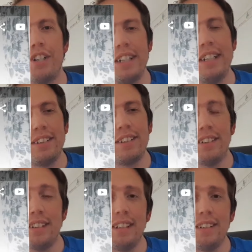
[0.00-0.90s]
and
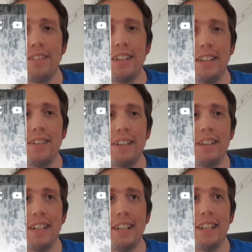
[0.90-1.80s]
he's very
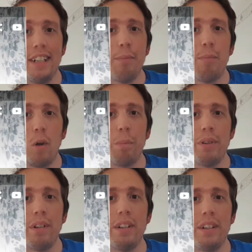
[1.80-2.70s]
very
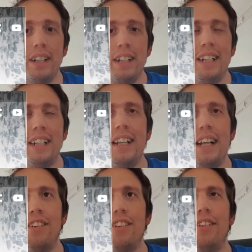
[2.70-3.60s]
popular, and
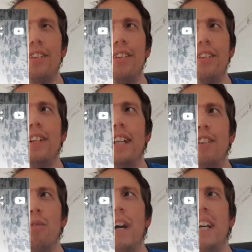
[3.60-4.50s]
that's
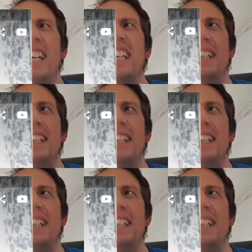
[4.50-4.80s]
why they